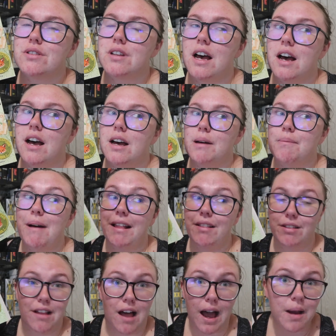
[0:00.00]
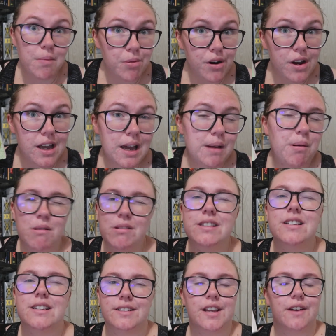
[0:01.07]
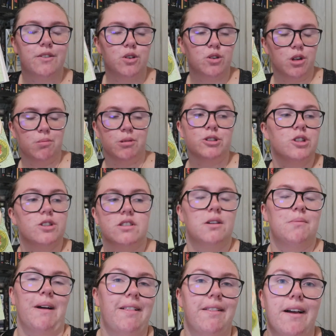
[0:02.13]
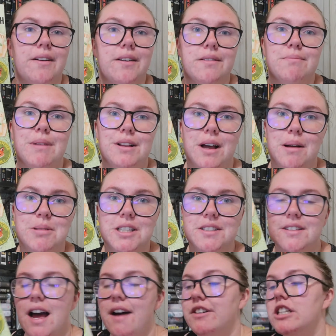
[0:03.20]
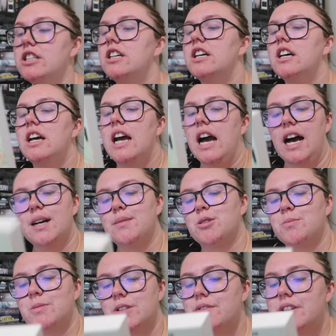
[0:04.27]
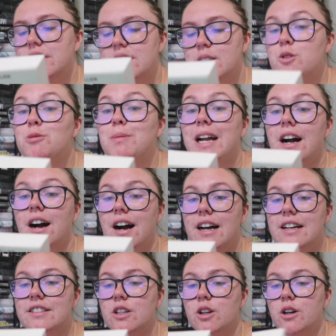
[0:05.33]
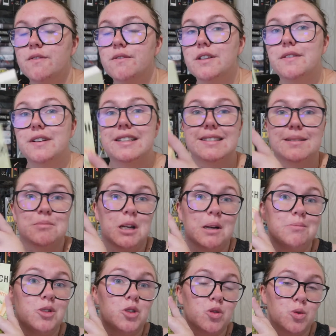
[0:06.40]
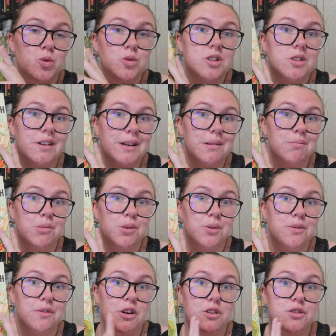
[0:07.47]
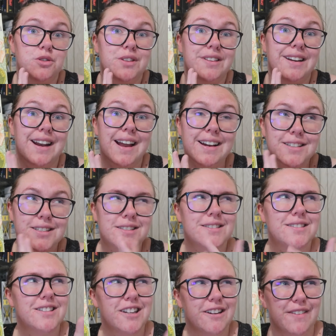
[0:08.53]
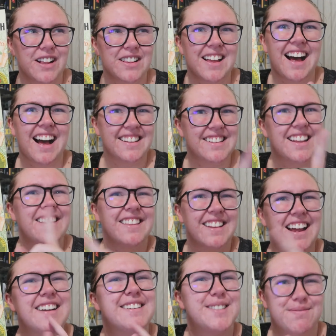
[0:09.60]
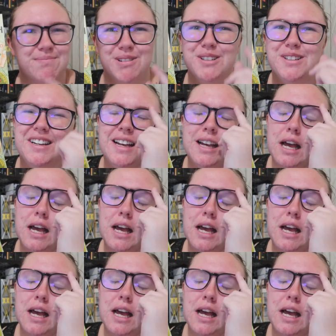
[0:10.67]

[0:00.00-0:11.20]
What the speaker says: my library. It probably does have an audiobook, just not my library doesn't have it. So I'm gonna read this with my eyes and hopefully read it sometime soon so I can move on to the next novella and then the next book.